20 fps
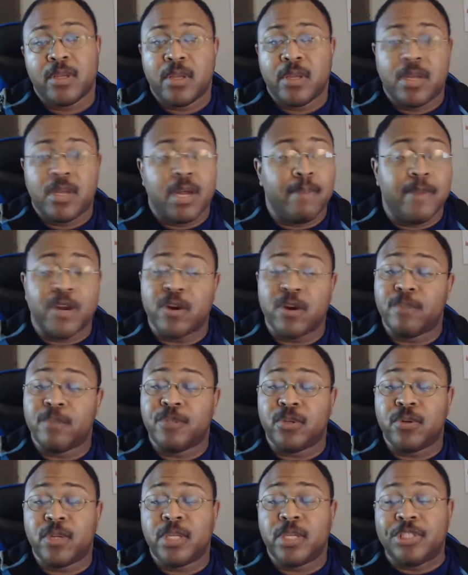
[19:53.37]
Amir
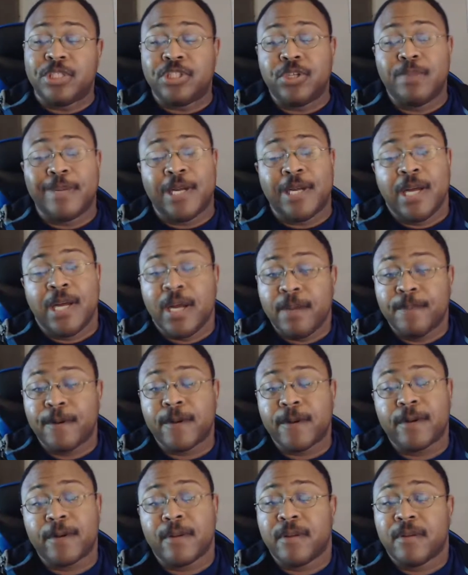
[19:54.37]
Abdullah, Chuba
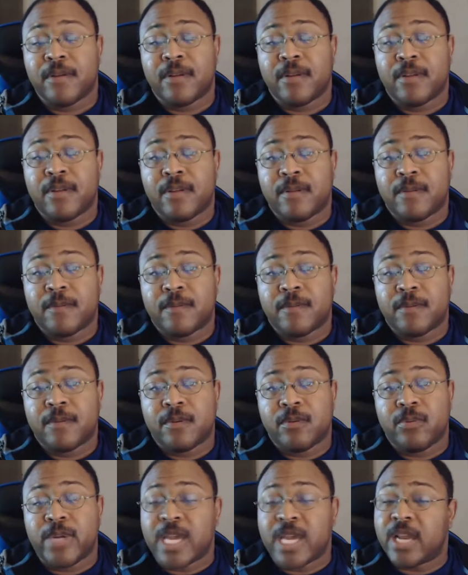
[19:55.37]
Hubbard.
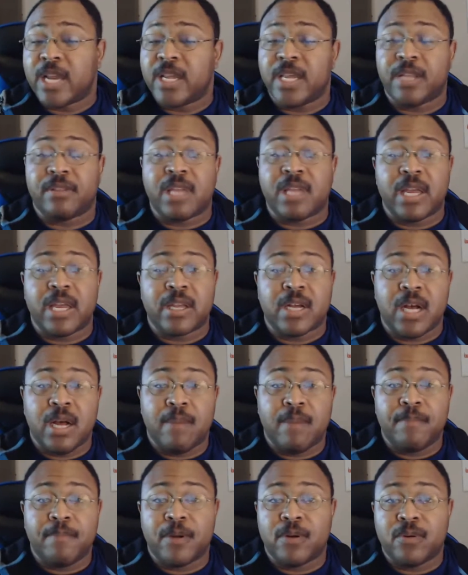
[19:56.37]
We got to get that
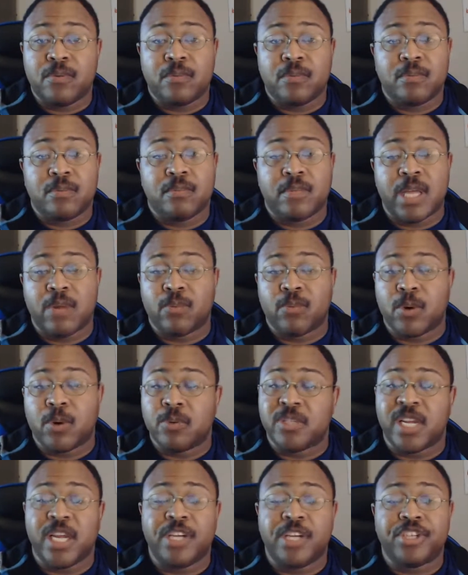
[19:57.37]
combo, that
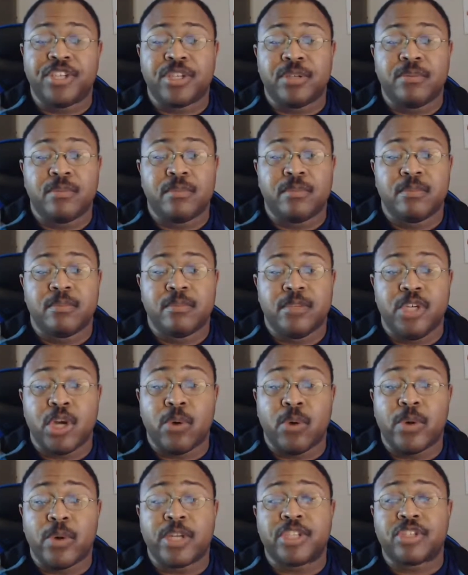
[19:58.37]
rotation
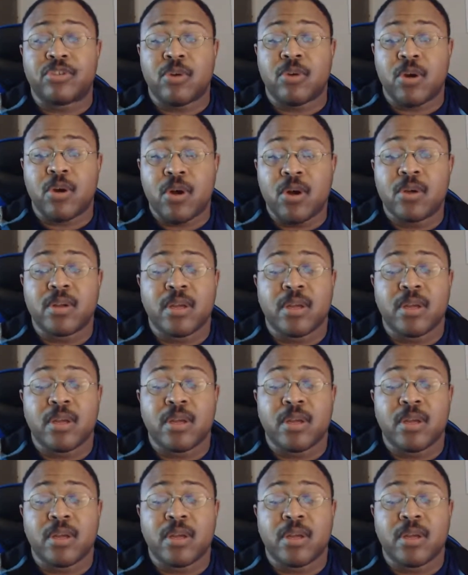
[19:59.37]
going strong.